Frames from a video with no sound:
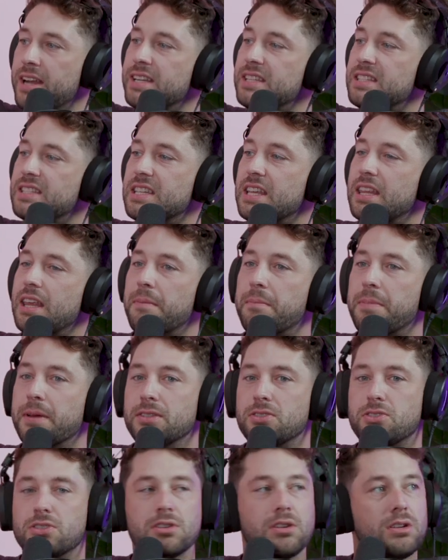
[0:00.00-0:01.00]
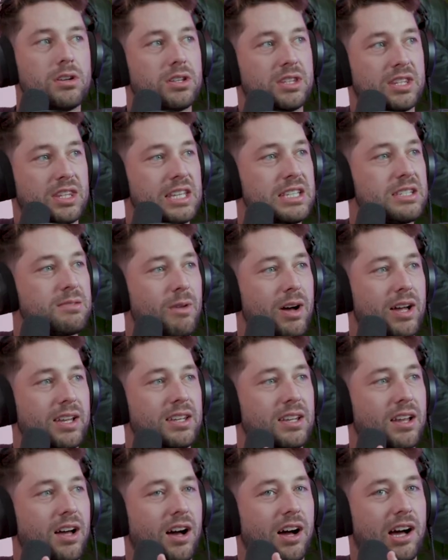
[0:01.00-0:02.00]
I didn't see that, but do you know, this
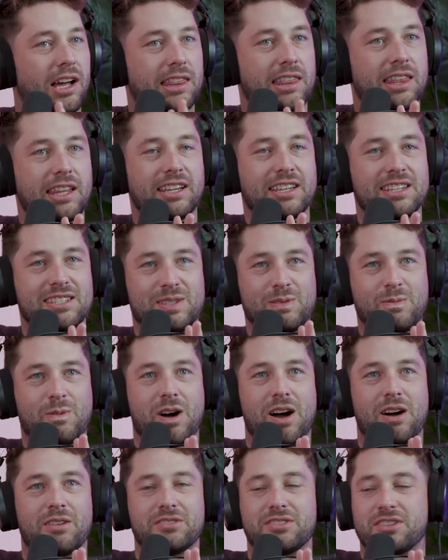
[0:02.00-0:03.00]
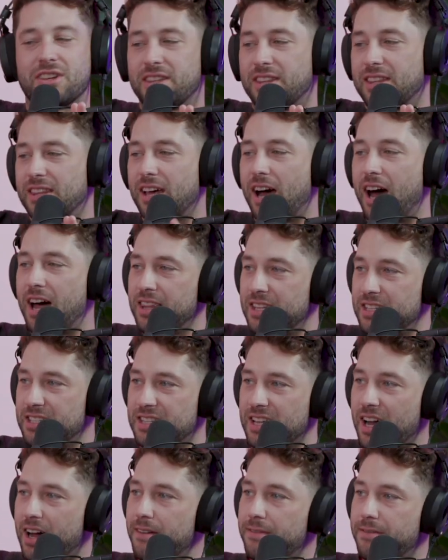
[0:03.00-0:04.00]
one I think is wild. So the other
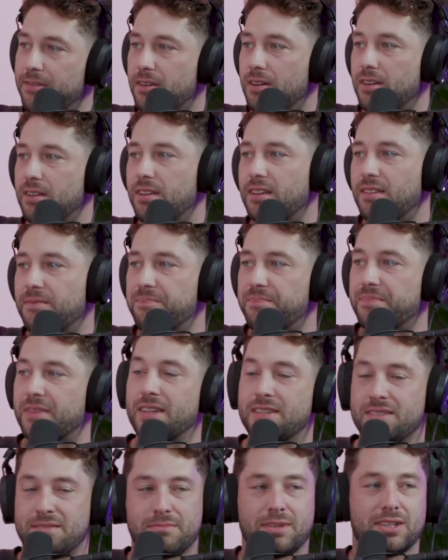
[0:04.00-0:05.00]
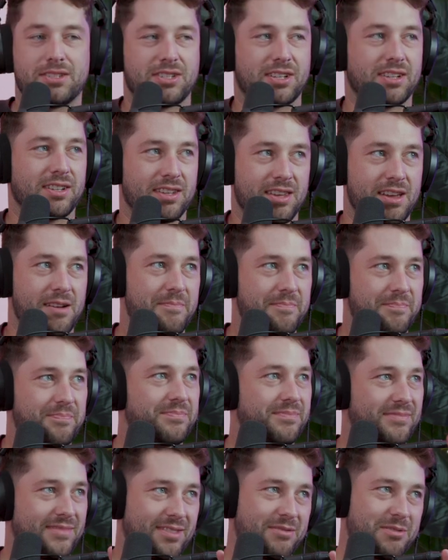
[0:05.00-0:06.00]
stuff is magic. Yeah,
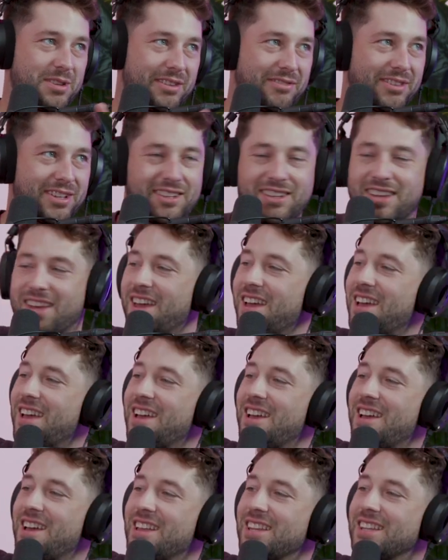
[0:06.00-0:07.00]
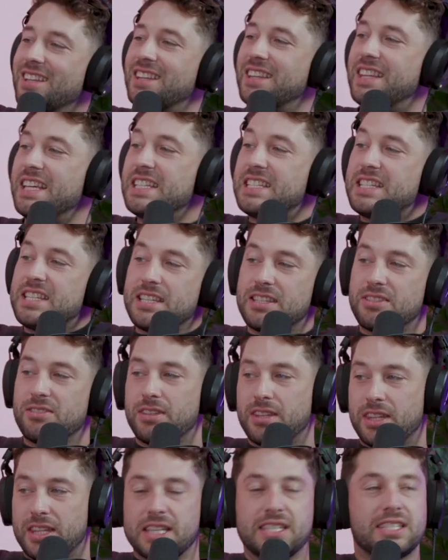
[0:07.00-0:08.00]
whatever. This
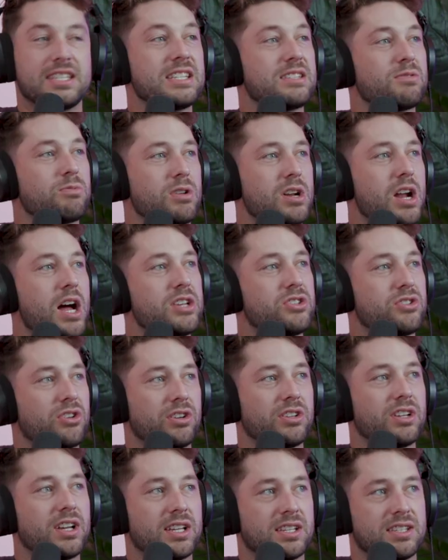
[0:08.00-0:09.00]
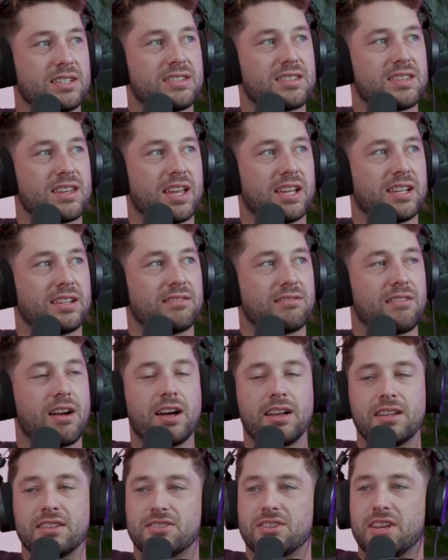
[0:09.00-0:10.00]
is what I don't understand,
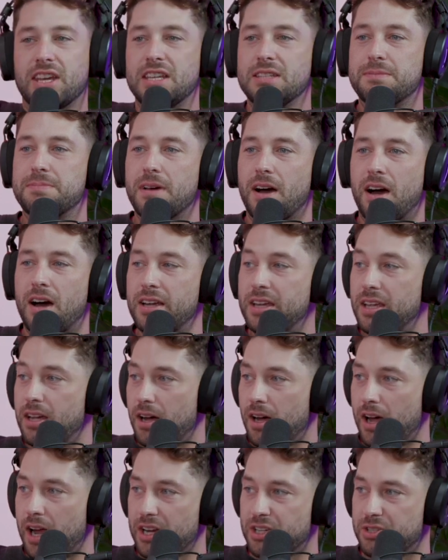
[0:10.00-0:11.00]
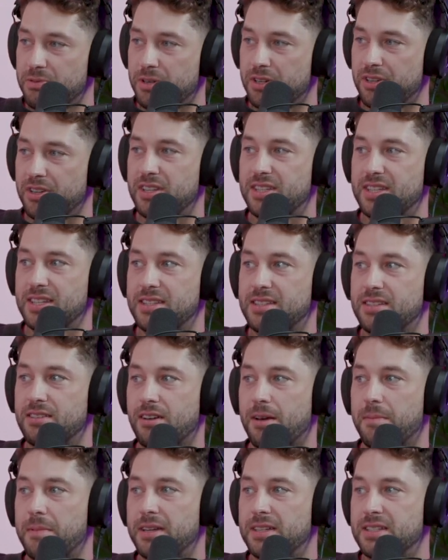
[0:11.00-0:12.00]
right? So I actually went on his
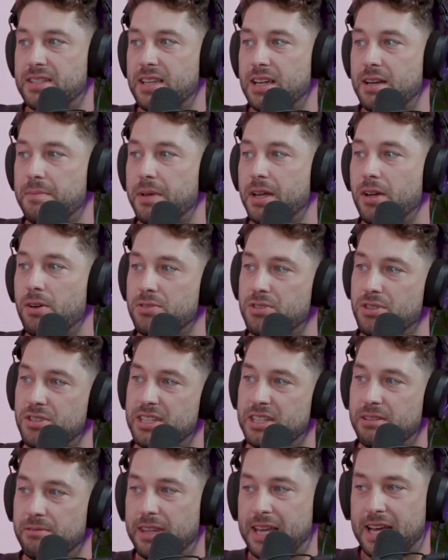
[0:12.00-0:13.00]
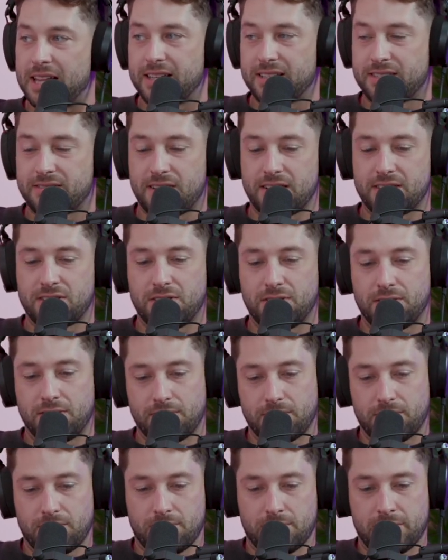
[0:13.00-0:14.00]
Instagram and he's done it, but he also did it with Alex, right? So
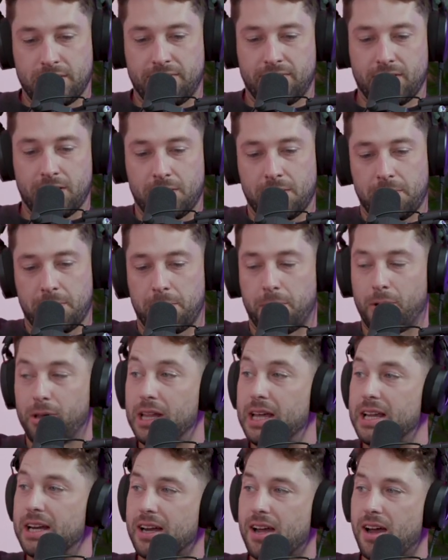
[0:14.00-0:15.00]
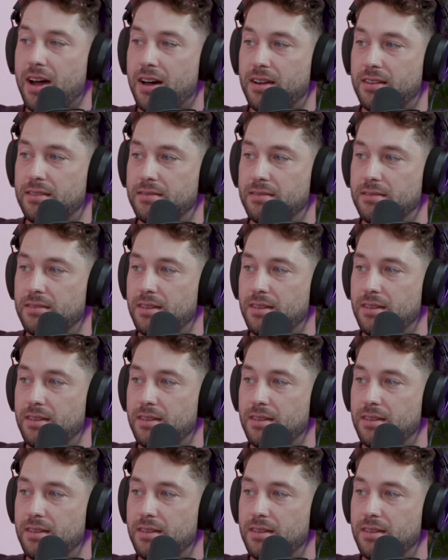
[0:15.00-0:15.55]
whatever, pull out a card.